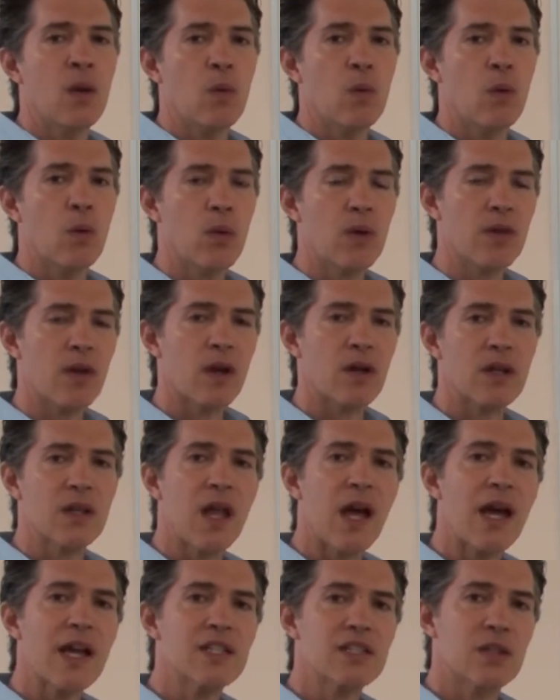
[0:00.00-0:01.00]
Well, with our
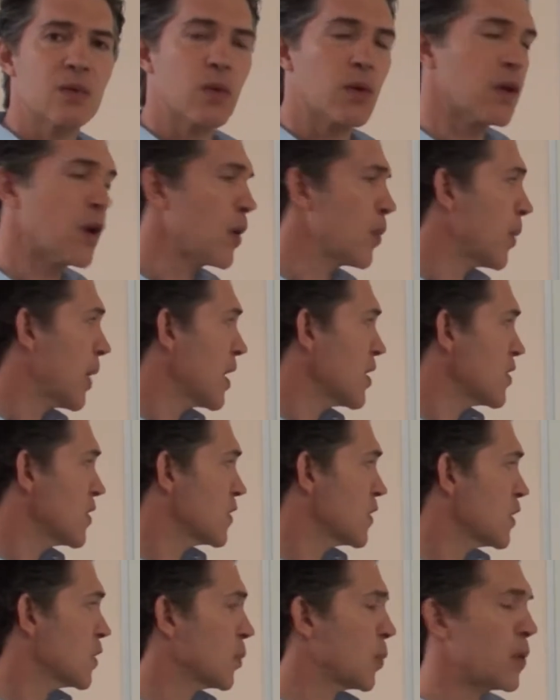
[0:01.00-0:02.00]
clients and with our
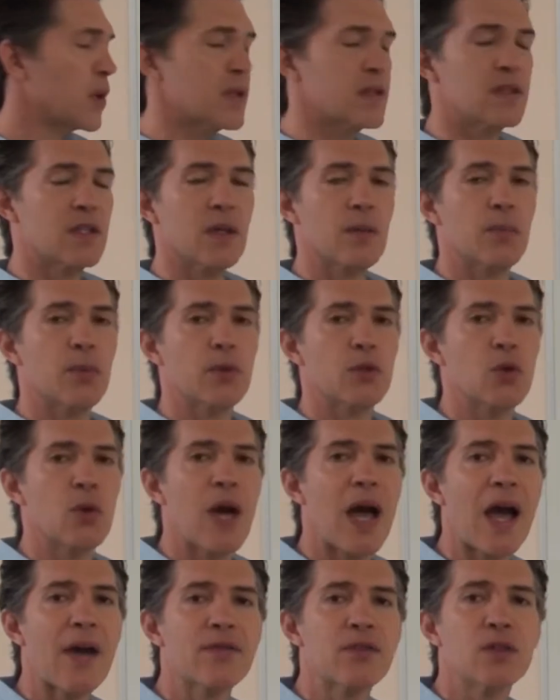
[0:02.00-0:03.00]
patients, it's pretty simple. You
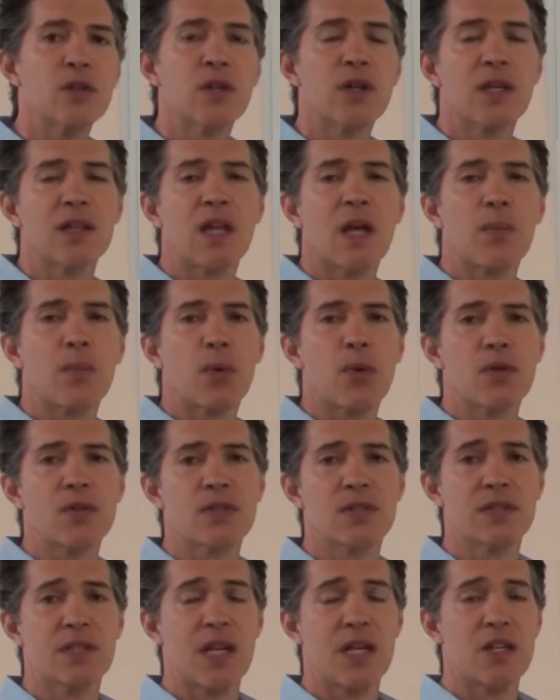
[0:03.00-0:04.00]
have to look at that
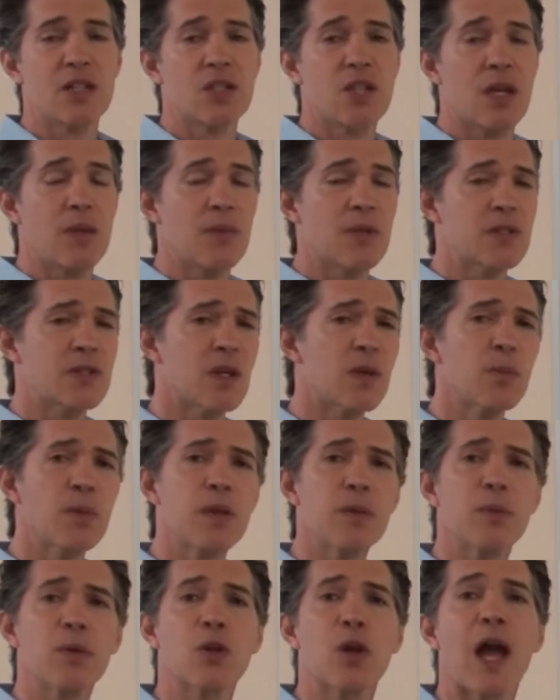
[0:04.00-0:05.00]
person's energy. I mean, some
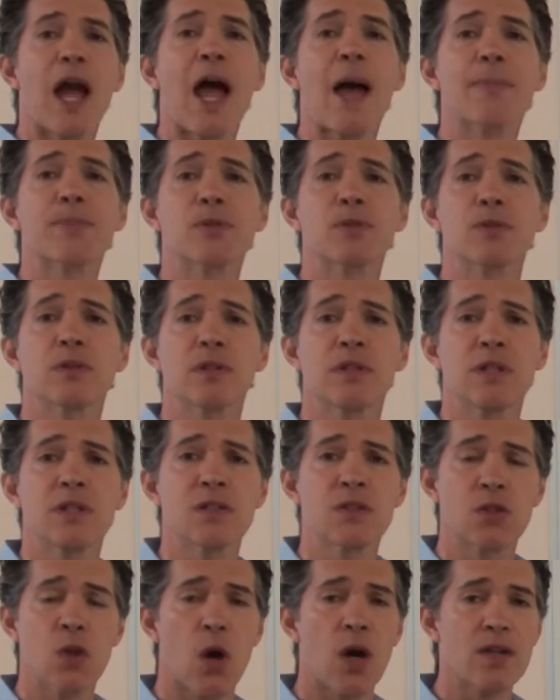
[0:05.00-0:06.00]
people are absolutely
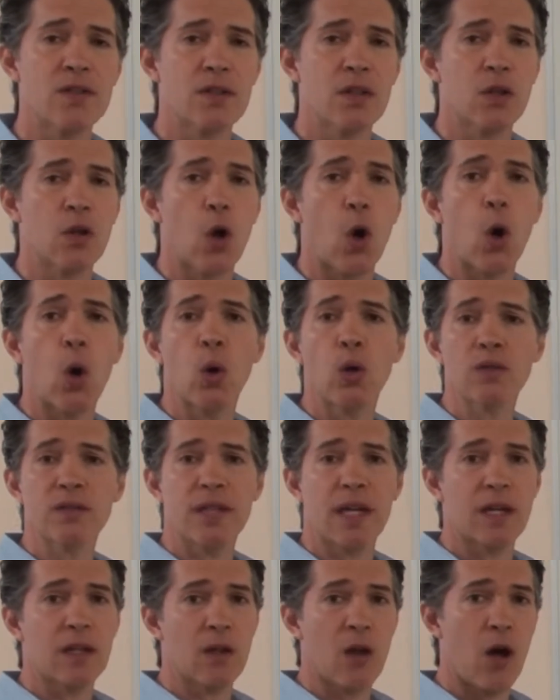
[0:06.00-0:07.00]
exhausted all
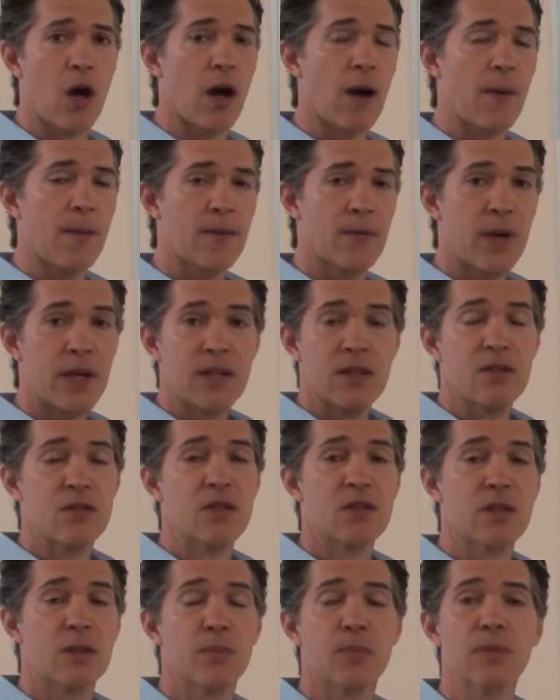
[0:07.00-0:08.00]
day long, right? They're
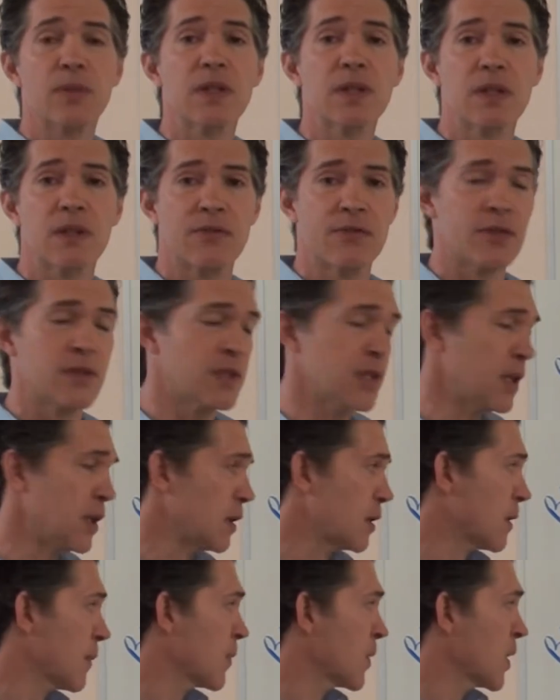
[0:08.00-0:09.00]
just completely fatigued.